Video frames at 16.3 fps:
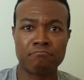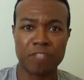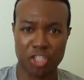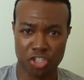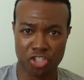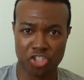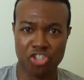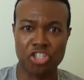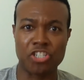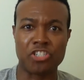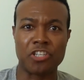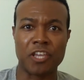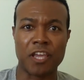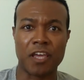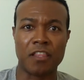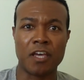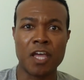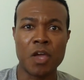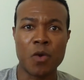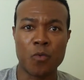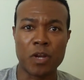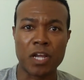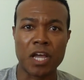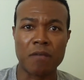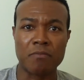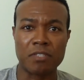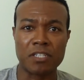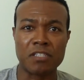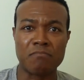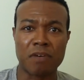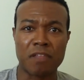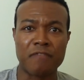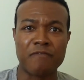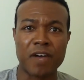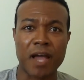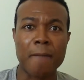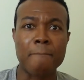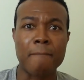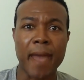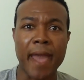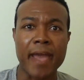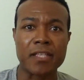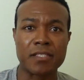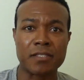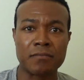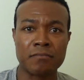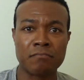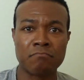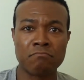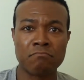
Get your shit together when it comes to these motherfucking masks.